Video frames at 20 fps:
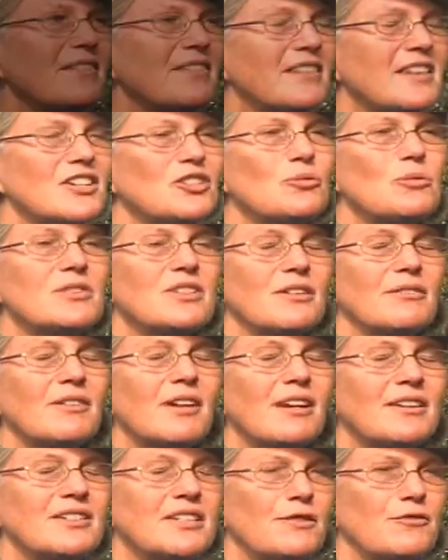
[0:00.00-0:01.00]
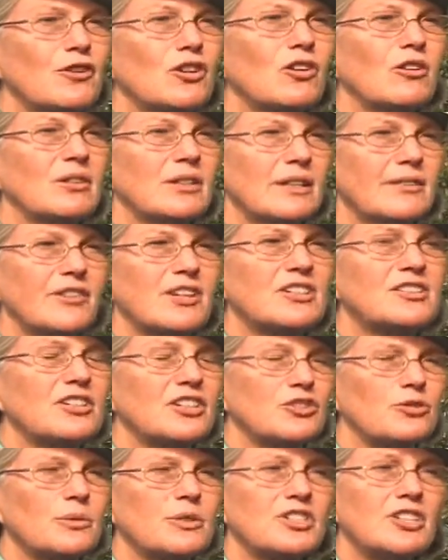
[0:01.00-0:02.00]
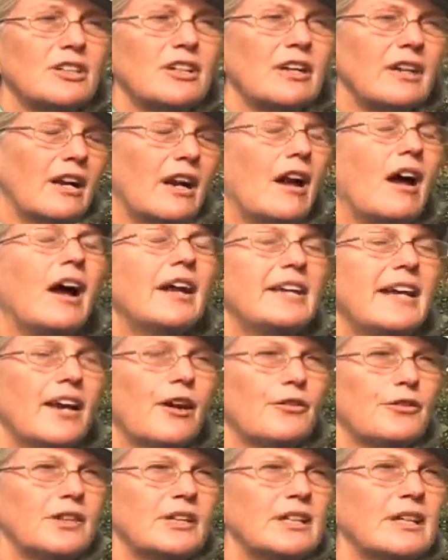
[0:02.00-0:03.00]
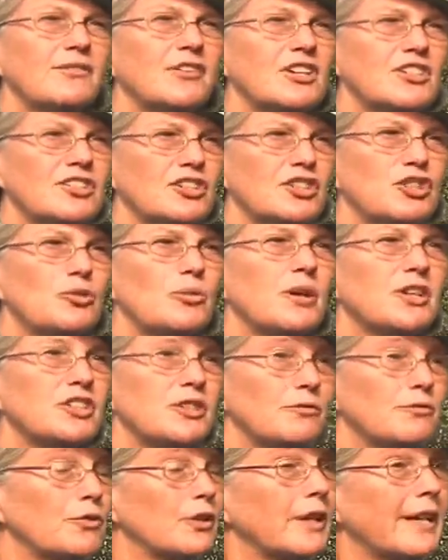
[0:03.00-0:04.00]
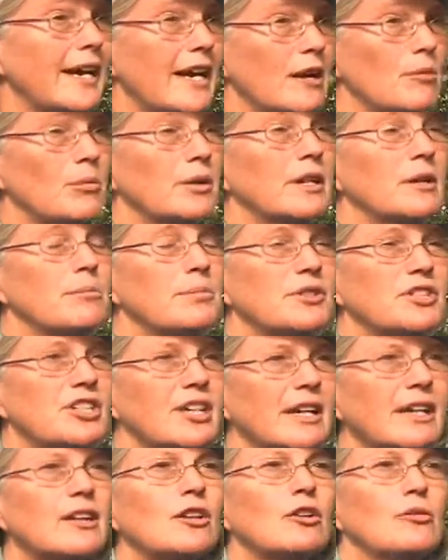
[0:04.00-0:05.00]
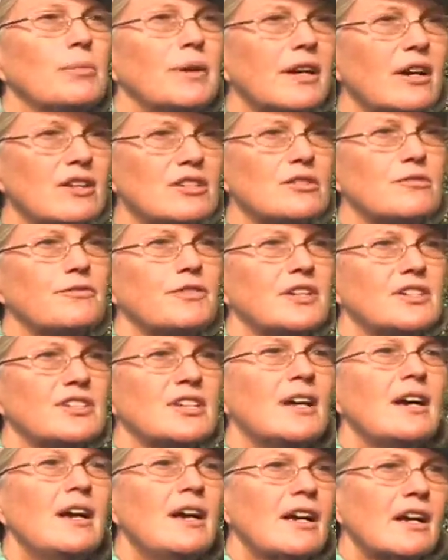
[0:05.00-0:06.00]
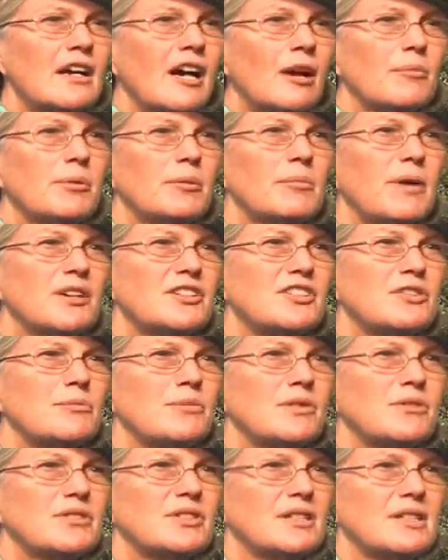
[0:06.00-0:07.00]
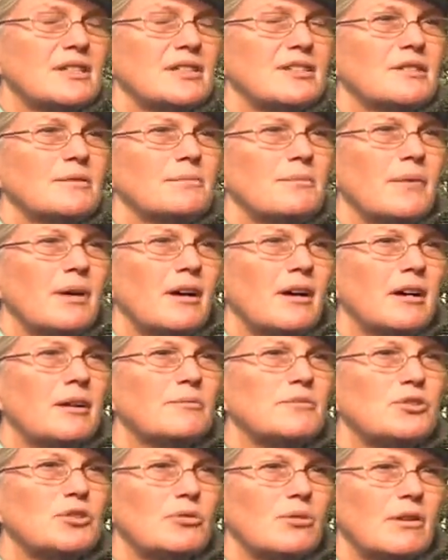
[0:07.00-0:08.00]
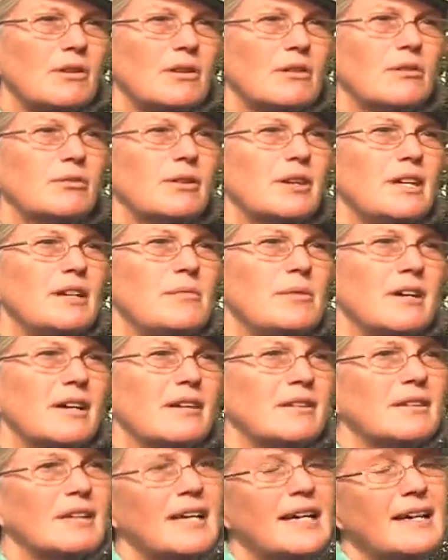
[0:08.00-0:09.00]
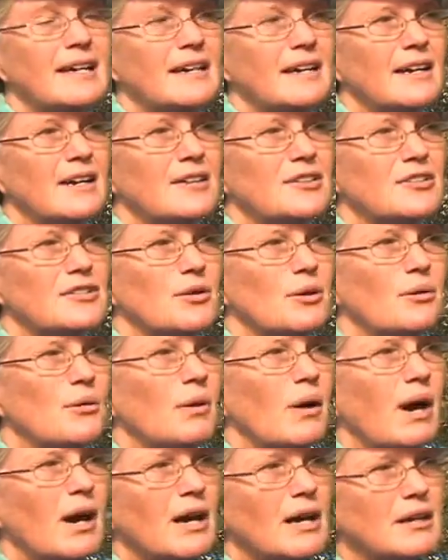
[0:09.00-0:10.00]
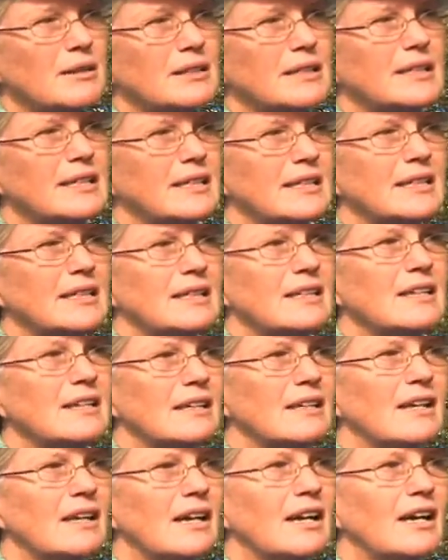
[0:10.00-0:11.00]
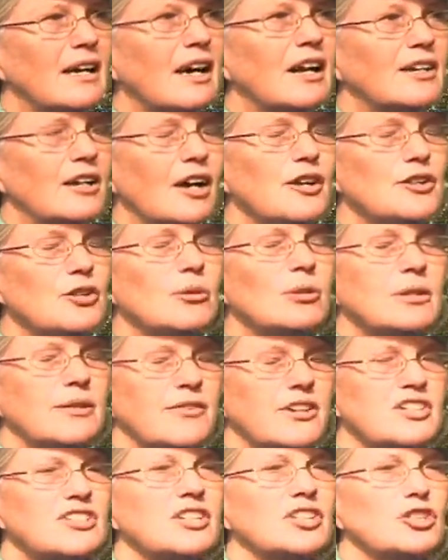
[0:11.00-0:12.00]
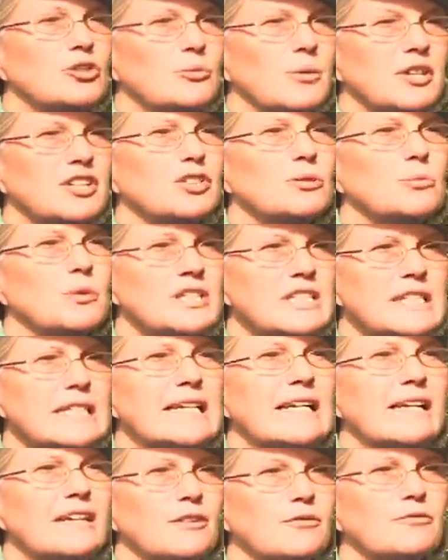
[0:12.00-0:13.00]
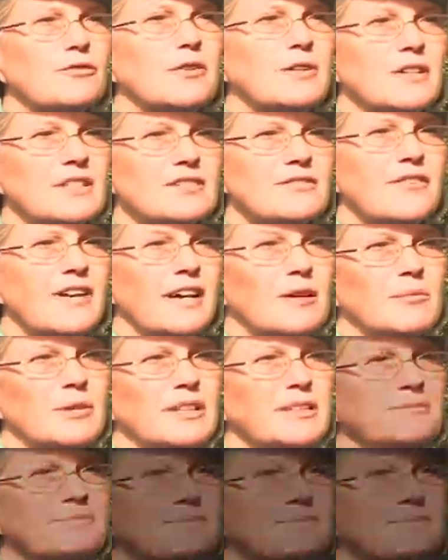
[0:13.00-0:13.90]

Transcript: This was a, a difficult living situation, and an unhealthy living situation for Cameron in particular because of his compromised immune system um, due to the leukemia. So uh, it, a, a new living situation was needed for this family.